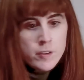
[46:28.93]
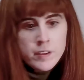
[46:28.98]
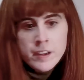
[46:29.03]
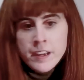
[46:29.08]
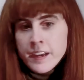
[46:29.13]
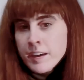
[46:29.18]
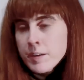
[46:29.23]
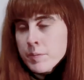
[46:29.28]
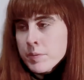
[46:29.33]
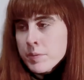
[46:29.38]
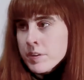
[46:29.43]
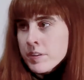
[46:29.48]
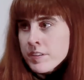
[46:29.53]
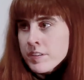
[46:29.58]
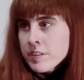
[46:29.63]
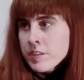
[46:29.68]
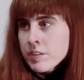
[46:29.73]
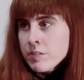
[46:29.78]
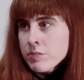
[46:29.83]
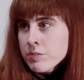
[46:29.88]
care because
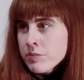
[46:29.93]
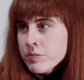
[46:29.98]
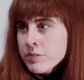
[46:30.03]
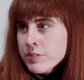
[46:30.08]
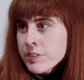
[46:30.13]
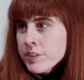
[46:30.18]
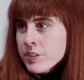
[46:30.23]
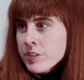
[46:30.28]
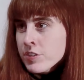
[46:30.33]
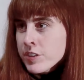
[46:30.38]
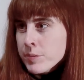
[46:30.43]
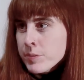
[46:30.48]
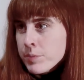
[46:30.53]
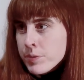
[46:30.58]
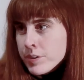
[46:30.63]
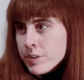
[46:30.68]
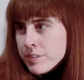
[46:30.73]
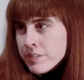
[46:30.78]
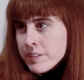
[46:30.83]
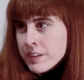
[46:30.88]
they're not trying to
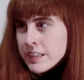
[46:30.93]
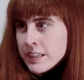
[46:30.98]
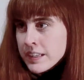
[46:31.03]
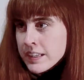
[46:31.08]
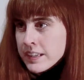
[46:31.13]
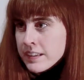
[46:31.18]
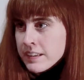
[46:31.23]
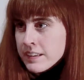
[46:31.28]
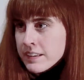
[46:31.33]
prove anything.